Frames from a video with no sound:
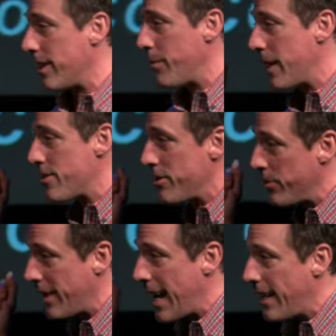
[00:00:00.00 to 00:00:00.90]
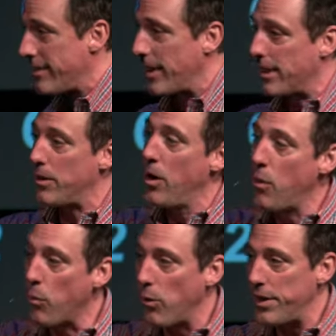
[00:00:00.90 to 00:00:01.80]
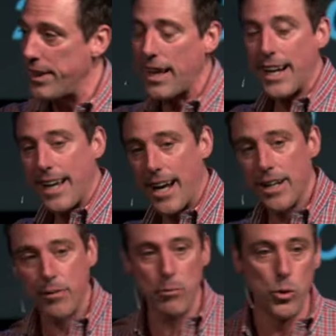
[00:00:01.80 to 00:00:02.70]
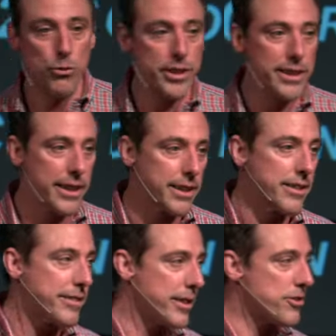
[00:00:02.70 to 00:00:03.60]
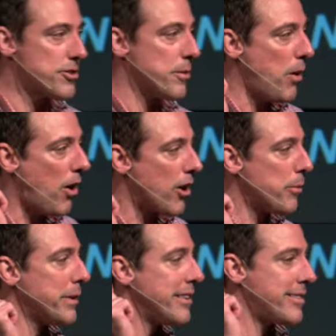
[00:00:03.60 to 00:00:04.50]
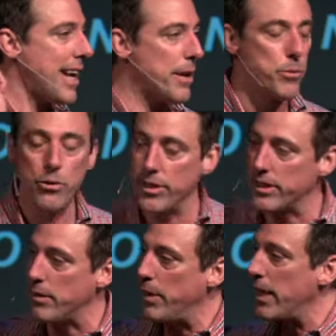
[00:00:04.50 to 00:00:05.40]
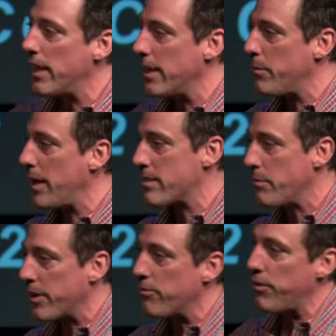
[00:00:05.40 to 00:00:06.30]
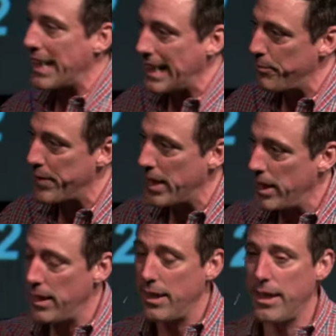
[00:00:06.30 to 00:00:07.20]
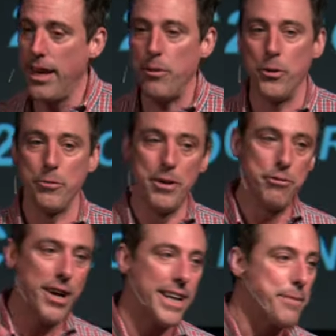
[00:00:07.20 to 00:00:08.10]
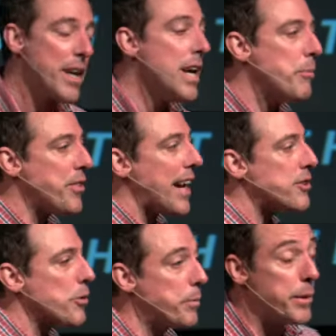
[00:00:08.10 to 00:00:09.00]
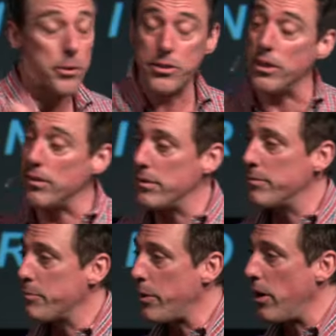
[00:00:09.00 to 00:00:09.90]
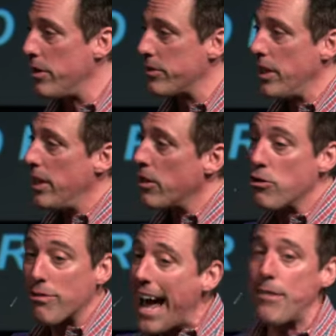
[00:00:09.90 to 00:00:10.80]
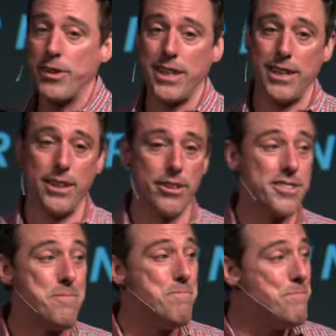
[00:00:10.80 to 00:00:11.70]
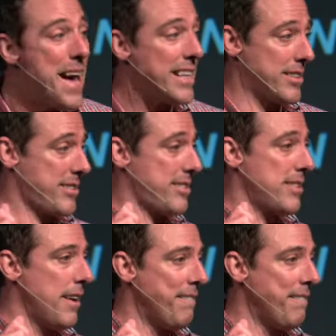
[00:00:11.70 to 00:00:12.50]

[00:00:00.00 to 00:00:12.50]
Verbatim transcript: Like imagine doing that, taking one line out of a movie, like let's say it's just some horribly sad movie, and then making it about something funny. It wouldn't be funny, but that's what people do. Paul's gravity here is immense.